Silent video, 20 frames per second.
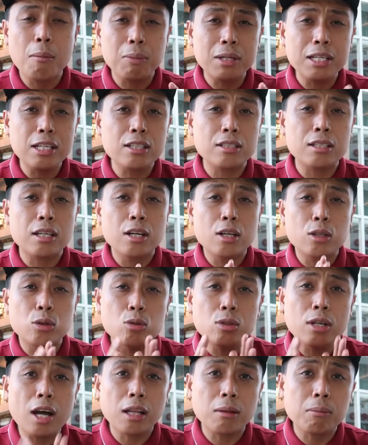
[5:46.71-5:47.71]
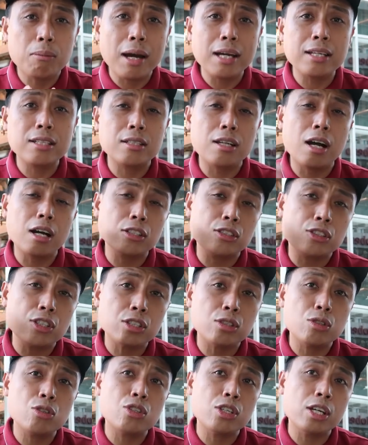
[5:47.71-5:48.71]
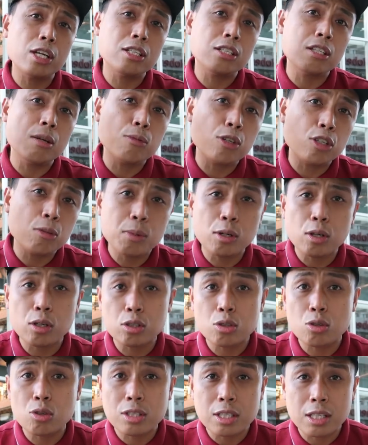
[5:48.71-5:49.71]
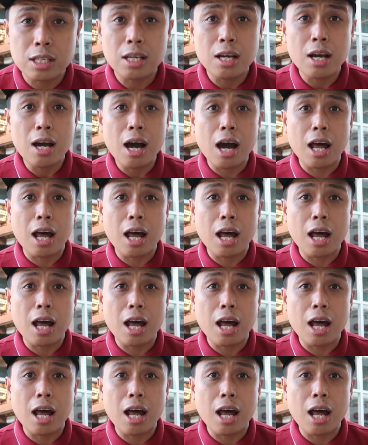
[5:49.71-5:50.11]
Please do not buy stocks just to chase them just because you see